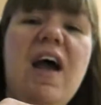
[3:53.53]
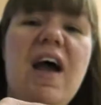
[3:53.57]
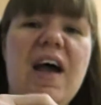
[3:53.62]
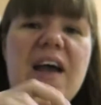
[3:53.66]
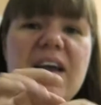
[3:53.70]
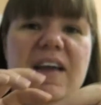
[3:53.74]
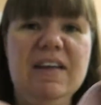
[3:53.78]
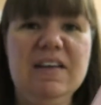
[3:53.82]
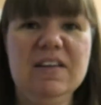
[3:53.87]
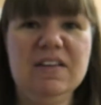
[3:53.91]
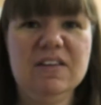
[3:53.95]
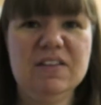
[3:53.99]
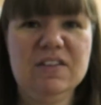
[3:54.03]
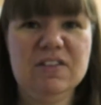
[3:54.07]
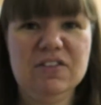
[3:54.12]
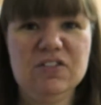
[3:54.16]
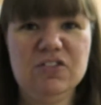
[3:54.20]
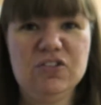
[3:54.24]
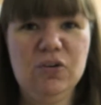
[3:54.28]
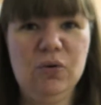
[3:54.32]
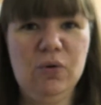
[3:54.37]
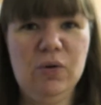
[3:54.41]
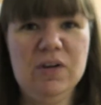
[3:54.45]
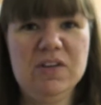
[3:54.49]
A
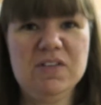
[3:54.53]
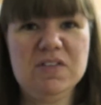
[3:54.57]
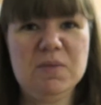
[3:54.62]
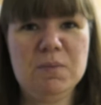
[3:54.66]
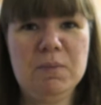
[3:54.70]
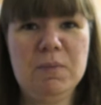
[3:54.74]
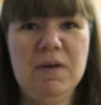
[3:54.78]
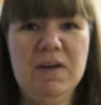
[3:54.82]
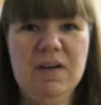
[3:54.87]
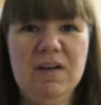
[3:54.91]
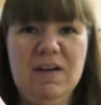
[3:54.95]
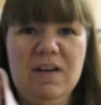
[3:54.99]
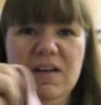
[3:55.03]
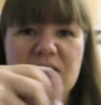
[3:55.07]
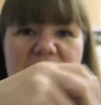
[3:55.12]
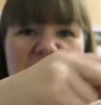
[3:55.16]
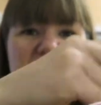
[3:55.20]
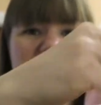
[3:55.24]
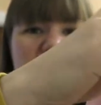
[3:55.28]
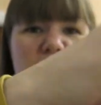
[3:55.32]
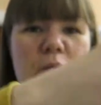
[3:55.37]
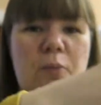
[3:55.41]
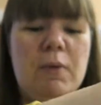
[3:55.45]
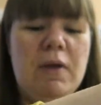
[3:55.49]
choice, but I
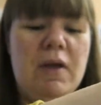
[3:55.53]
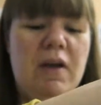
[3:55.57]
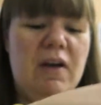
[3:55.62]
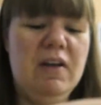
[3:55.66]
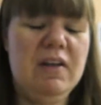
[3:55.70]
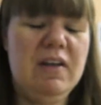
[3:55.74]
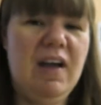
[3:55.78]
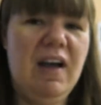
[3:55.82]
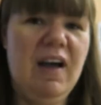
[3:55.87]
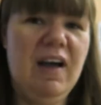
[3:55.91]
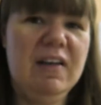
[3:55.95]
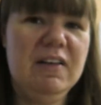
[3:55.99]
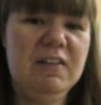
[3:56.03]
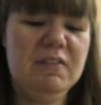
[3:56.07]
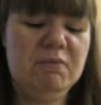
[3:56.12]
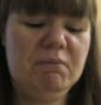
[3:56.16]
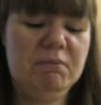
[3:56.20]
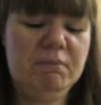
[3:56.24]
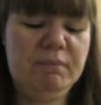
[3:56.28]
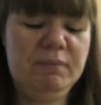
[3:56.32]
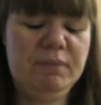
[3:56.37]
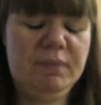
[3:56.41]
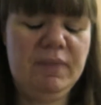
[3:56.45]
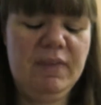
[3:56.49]
think it'll be okay.
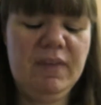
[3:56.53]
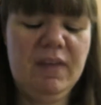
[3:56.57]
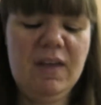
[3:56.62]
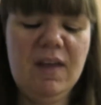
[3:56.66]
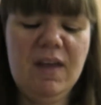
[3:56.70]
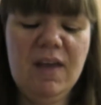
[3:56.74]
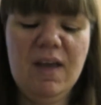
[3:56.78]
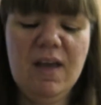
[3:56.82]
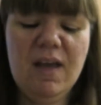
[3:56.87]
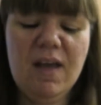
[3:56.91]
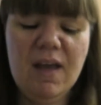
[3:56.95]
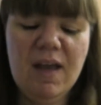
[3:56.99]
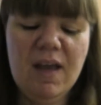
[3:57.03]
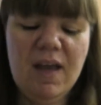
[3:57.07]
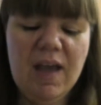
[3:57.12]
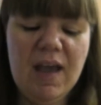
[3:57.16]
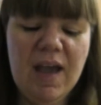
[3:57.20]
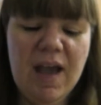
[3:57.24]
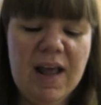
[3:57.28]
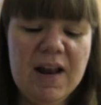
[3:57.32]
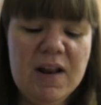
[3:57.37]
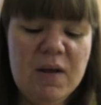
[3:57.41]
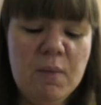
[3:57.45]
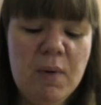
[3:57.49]

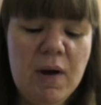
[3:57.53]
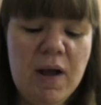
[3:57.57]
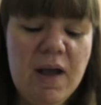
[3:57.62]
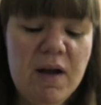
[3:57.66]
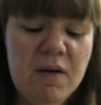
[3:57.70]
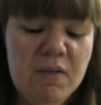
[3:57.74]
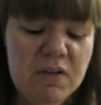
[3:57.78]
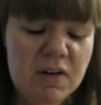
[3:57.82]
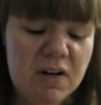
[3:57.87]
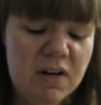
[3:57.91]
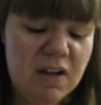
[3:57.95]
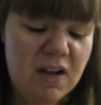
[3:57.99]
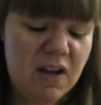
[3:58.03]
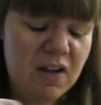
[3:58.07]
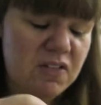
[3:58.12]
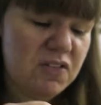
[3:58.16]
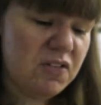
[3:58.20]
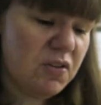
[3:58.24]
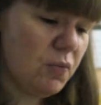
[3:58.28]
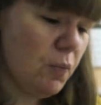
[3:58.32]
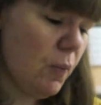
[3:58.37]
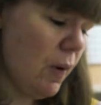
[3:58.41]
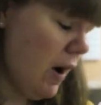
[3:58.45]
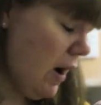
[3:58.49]
Anyway, I'm going to go to